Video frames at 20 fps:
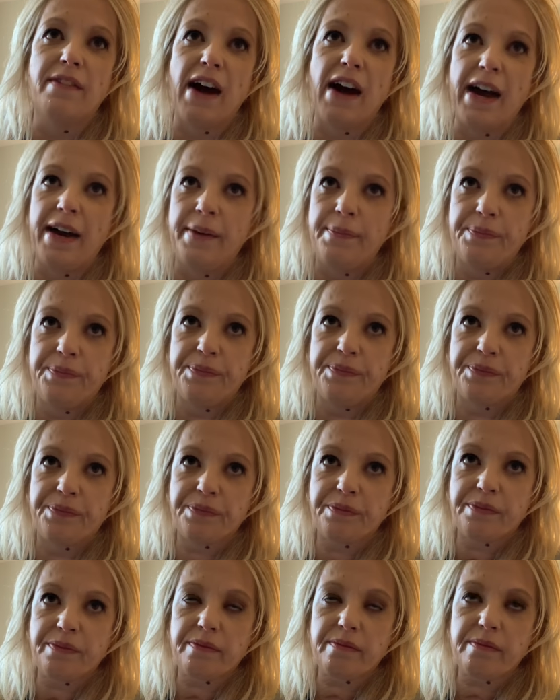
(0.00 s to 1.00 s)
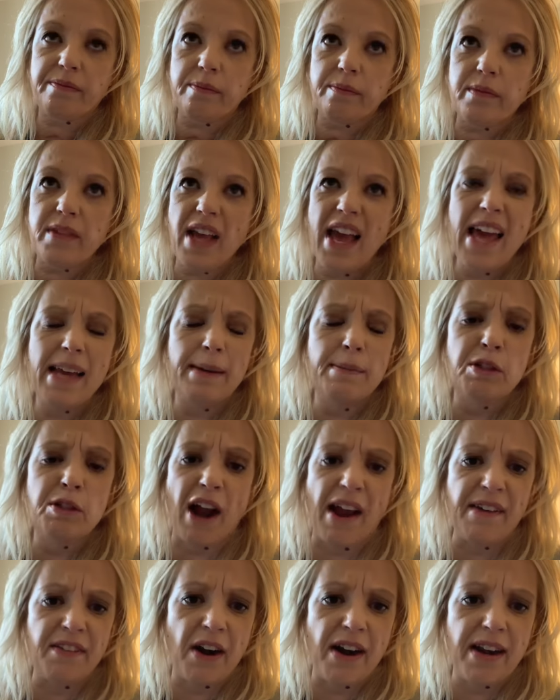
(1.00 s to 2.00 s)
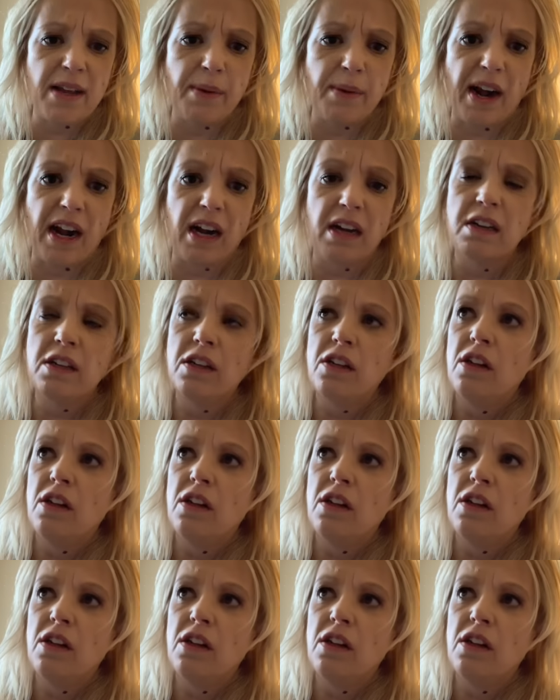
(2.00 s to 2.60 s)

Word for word: a am driver anywhere.